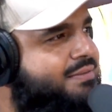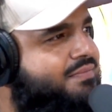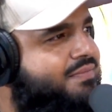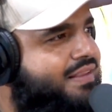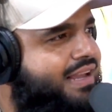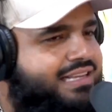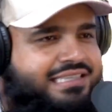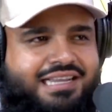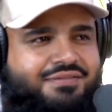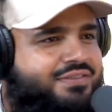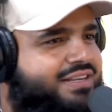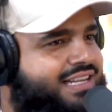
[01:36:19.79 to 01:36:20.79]
I
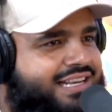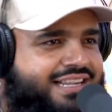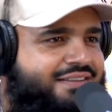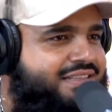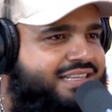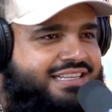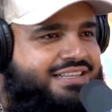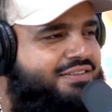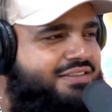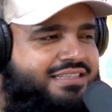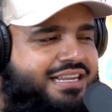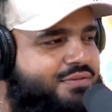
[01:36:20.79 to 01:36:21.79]
fucking loved it.
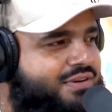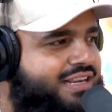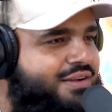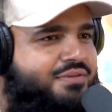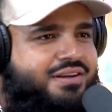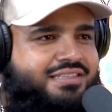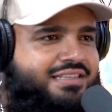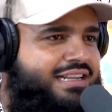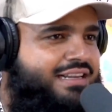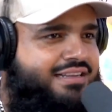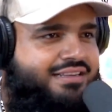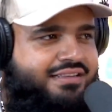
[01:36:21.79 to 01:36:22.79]
The network, I watched
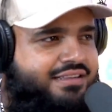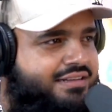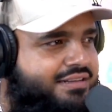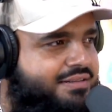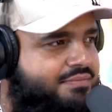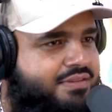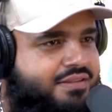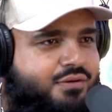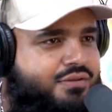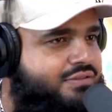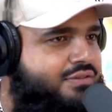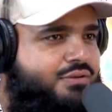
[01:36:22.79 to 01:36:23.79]
like
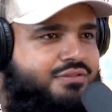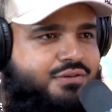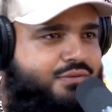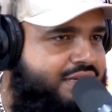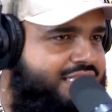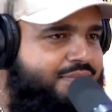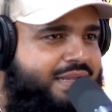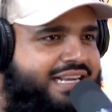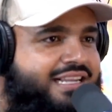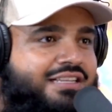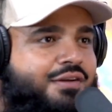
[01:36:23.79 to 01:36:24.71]
old school WrestleMania.